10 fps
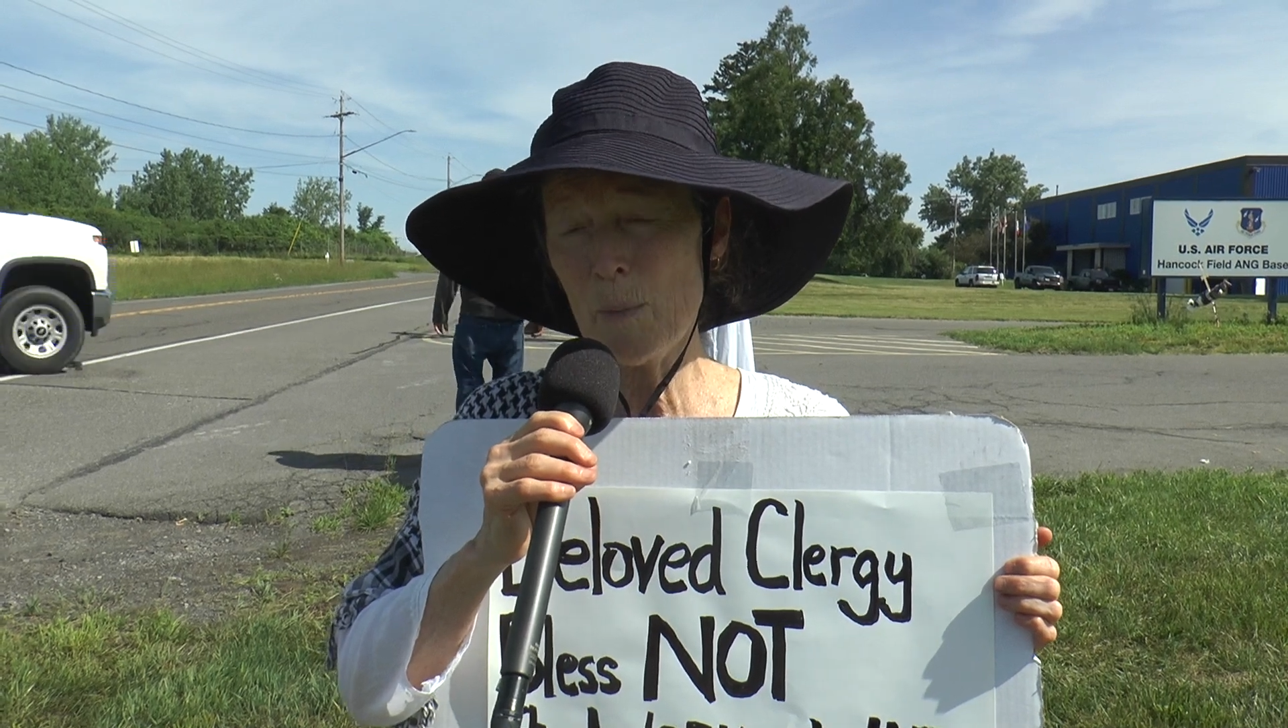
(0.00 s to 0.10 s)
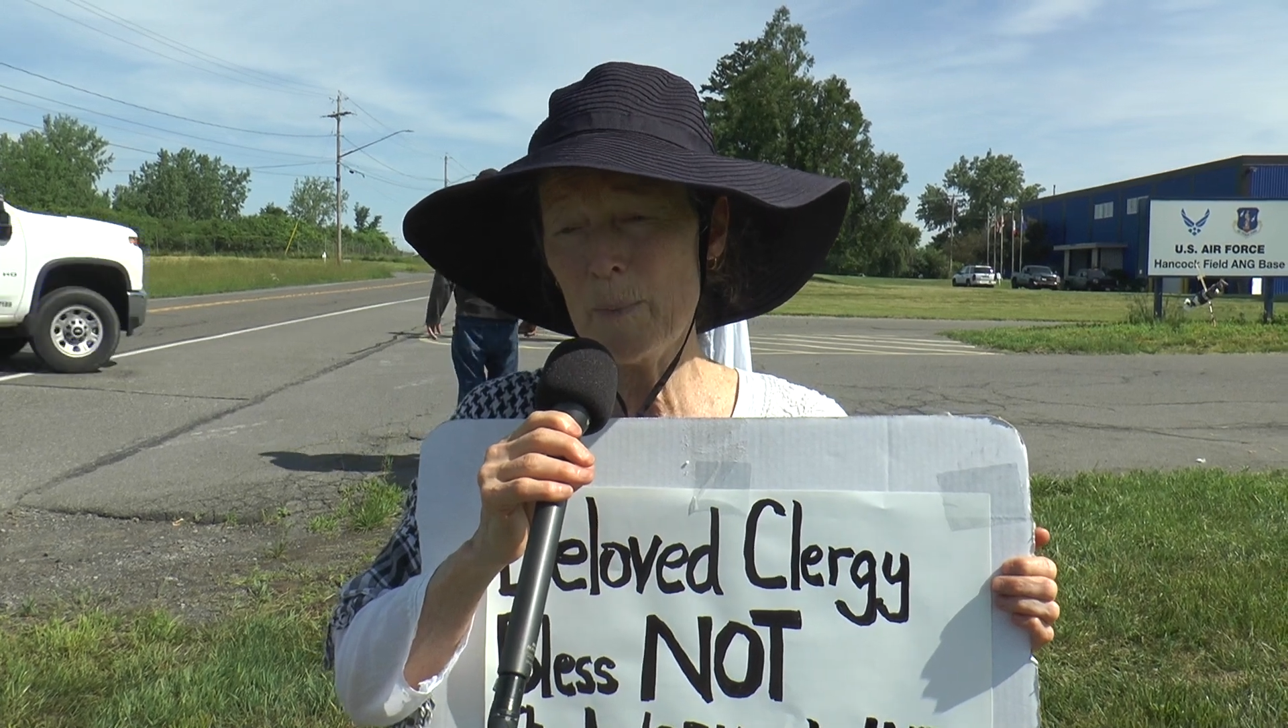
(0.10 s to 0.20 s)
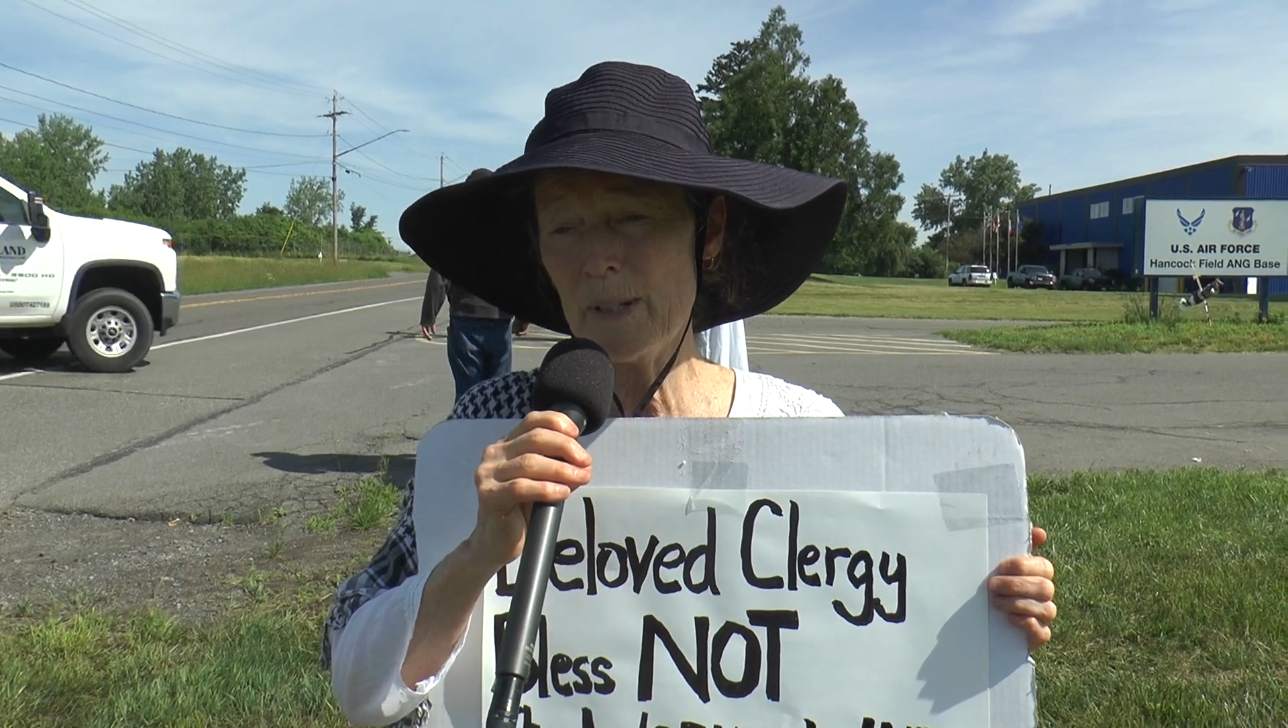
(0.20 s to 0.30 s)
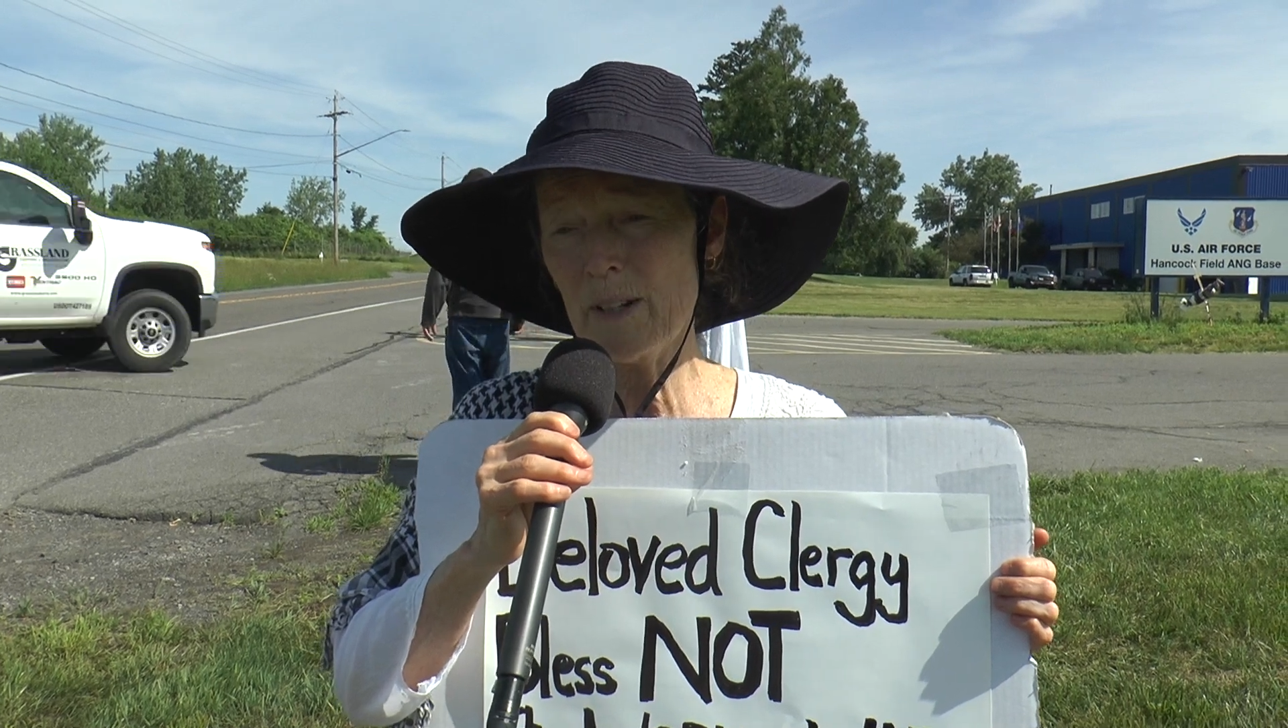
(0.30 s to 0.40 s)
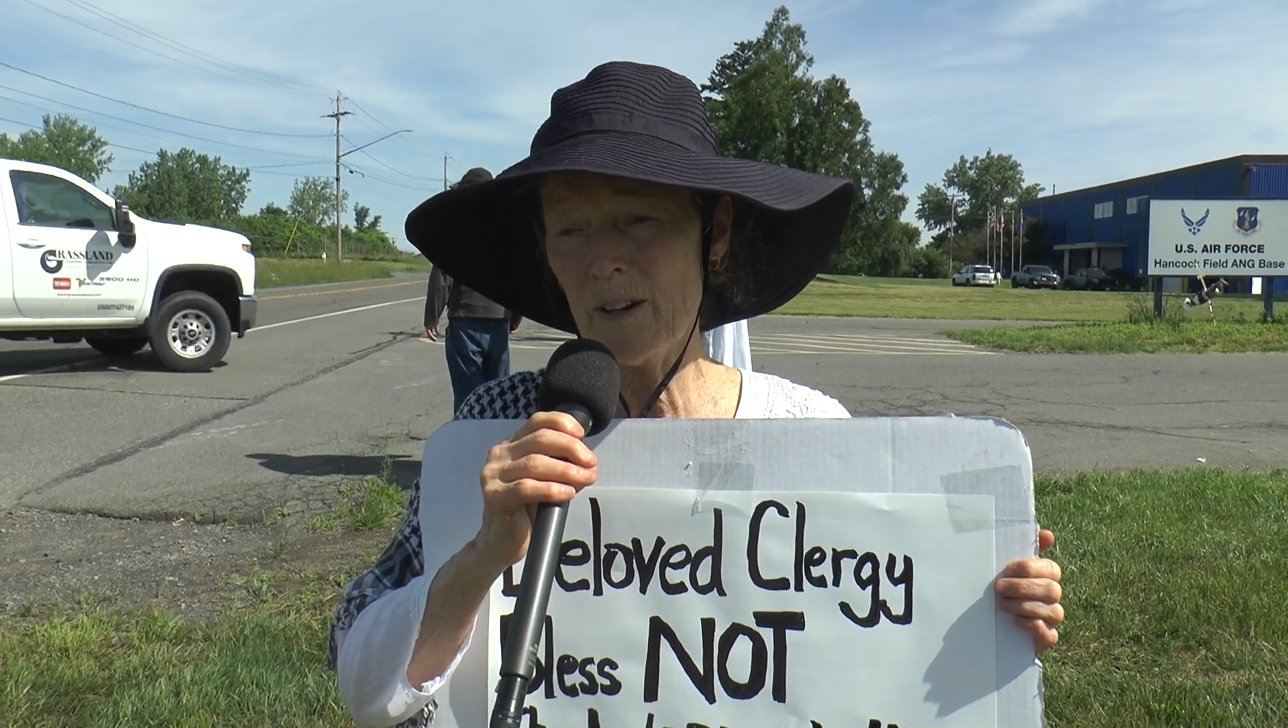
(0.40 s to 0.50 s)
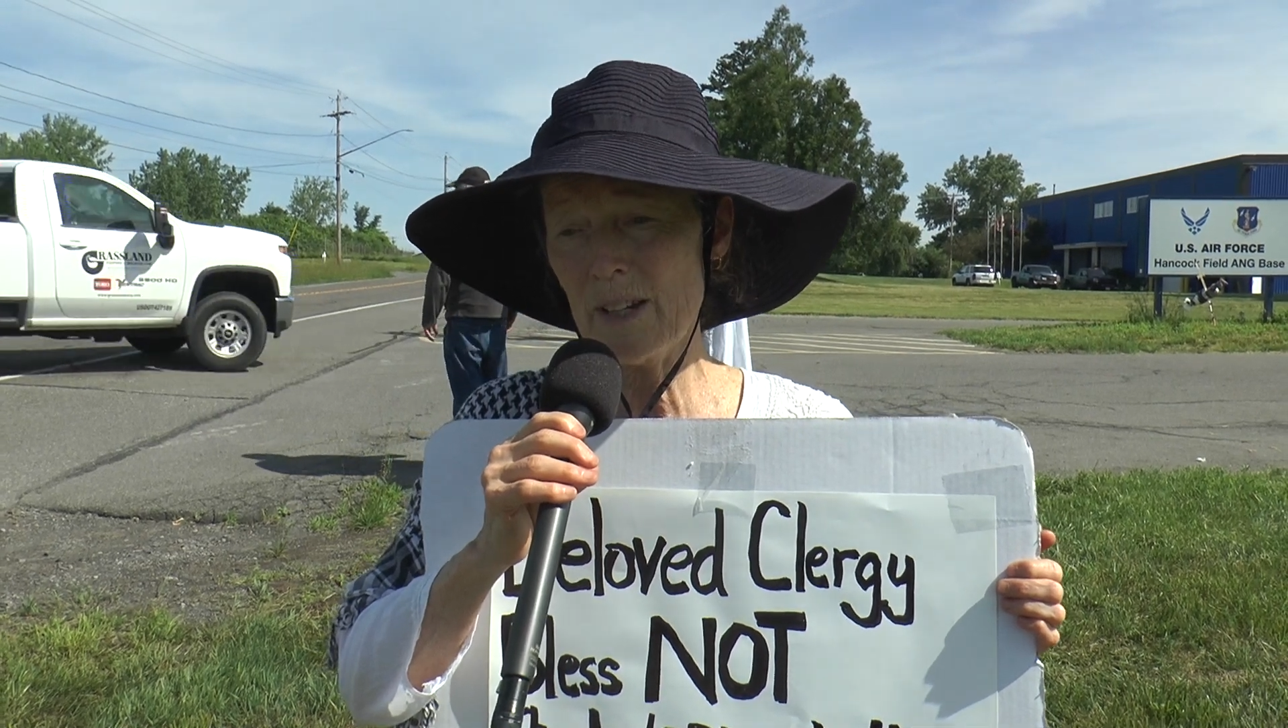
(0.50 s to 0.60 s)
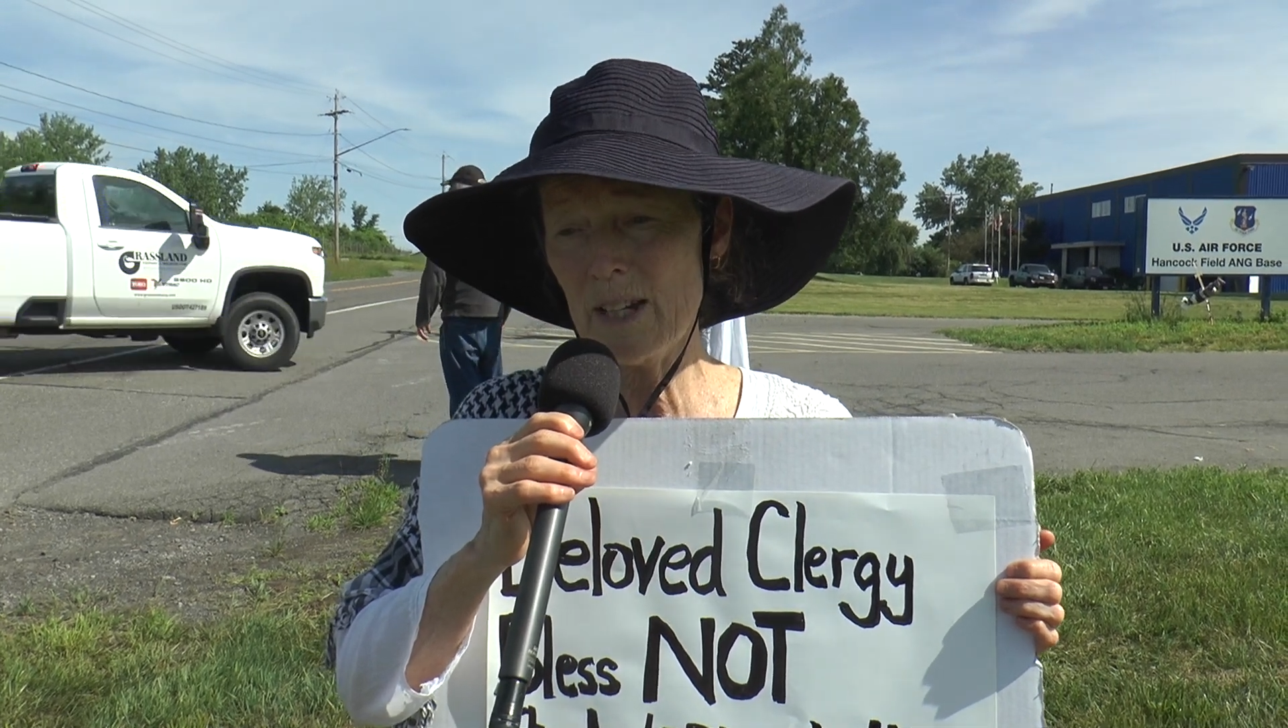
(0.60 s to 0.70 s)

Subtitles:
opening our